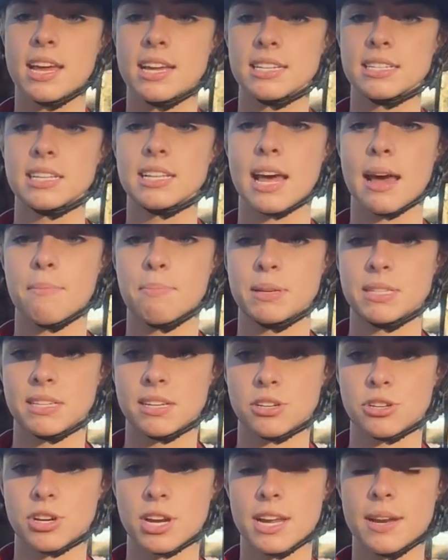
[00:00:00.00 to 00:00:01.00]
into that
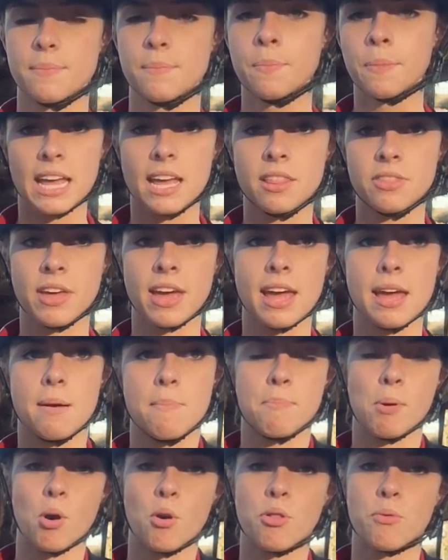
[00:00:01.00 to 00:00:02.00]
position, they
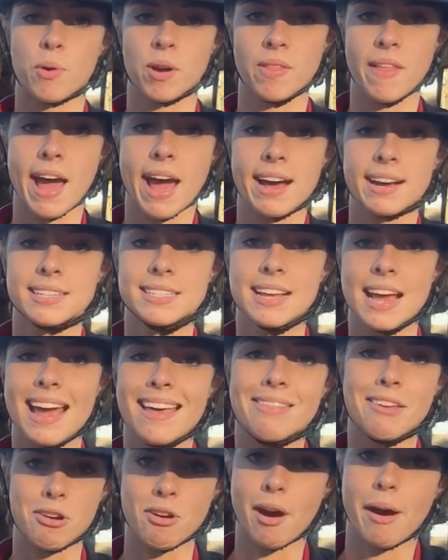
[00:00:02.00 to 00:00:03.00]
both relax,
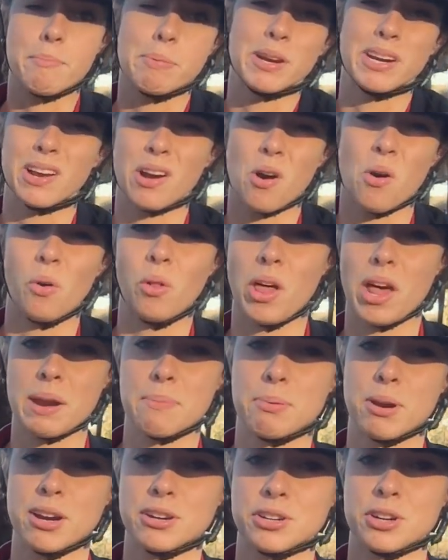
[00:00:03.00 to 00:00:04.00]
and they're not putting a whole lot
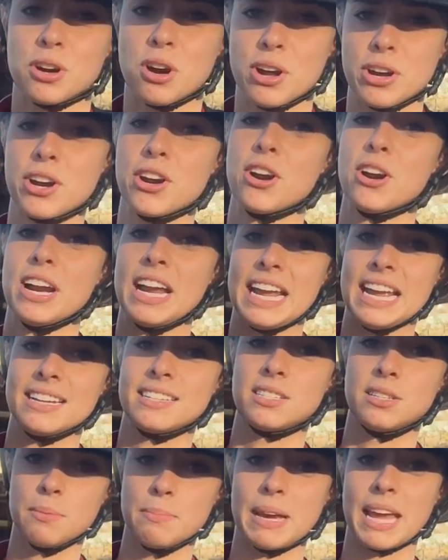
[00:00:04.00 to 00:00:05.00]
of pressure on her
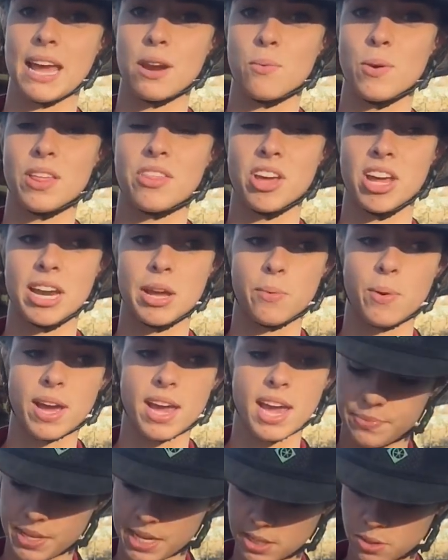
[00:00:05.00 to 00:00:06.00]
to begin with
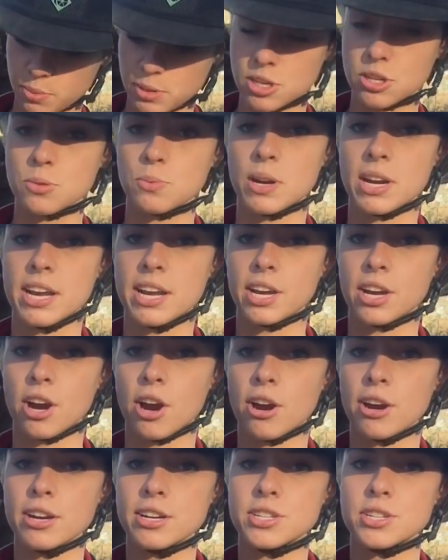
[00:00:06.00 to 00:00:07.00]
anyway, because we just want to
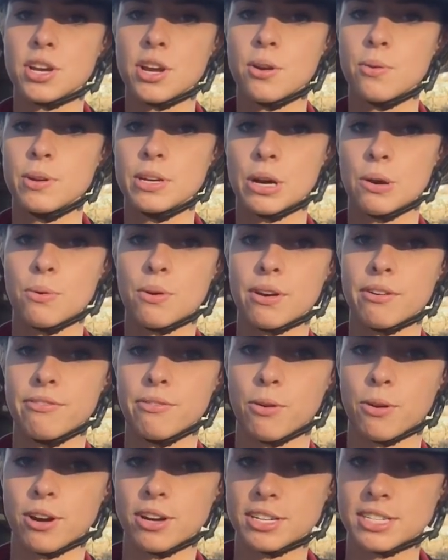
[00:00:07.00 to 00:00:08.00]
encourage, we don't want to
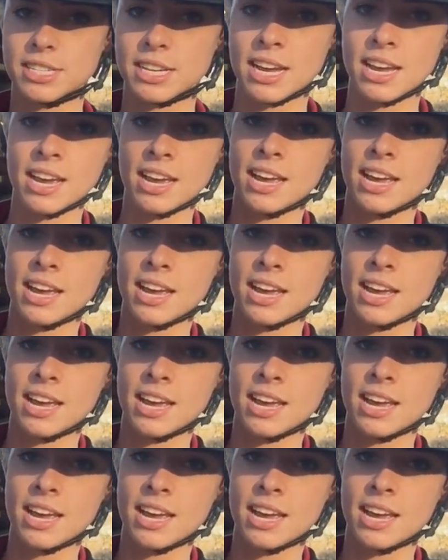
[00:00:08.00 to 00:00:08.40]
force.